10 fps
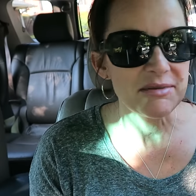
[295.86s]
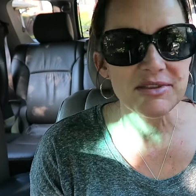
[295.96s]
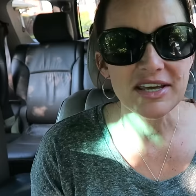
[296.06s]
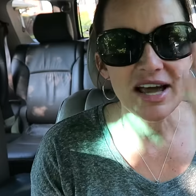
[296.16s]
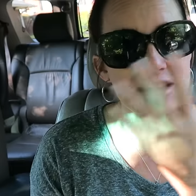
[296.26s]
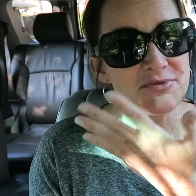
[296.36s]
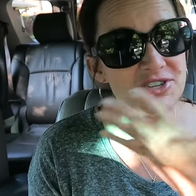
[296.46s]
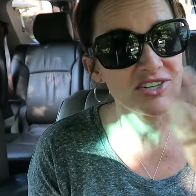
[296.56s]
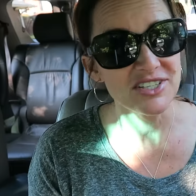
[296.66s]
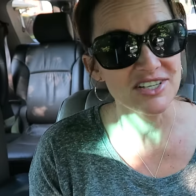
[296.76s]
maybe they, I'm
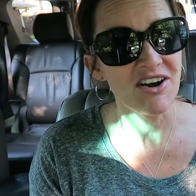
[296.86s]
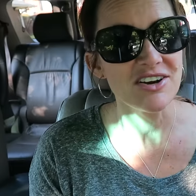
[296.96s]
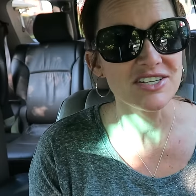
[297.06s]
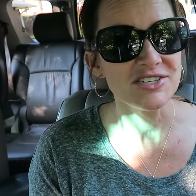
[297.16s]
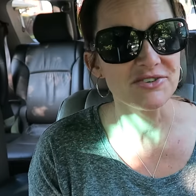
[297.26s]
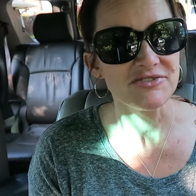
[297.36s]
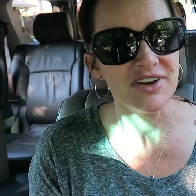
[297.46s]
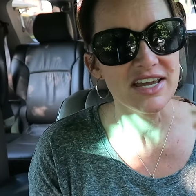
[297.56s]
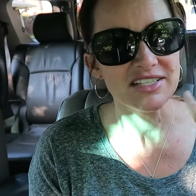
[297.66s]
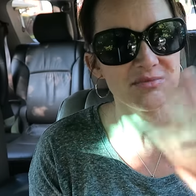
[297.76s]
sure it's hard to do her
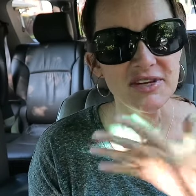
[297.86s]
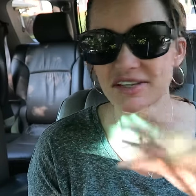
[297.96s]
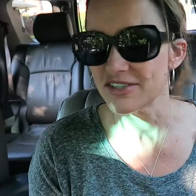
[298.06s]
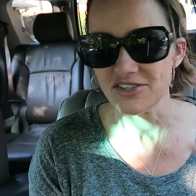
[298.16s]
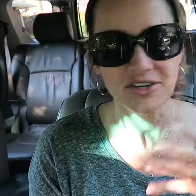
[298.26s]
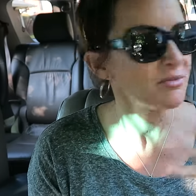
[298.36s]
face because, you